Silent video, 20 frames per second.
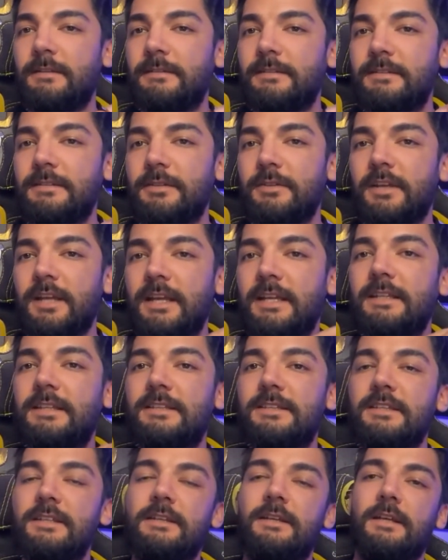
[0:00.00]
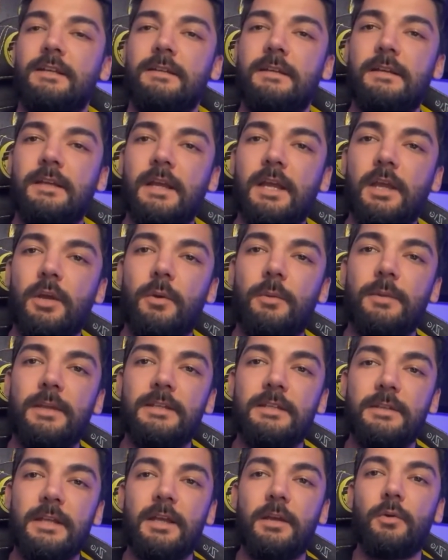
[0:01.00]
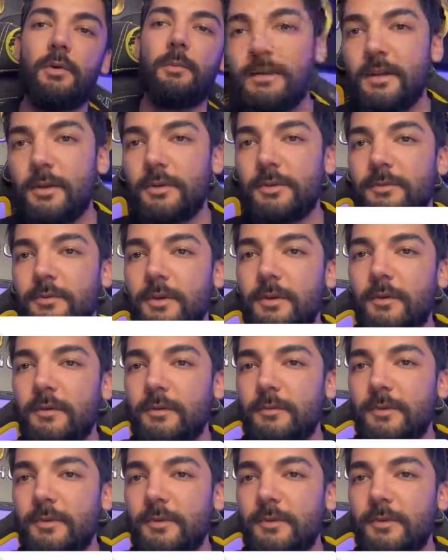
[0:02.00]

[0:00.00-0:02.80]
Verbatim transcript: Friends, I hope this video will be useful.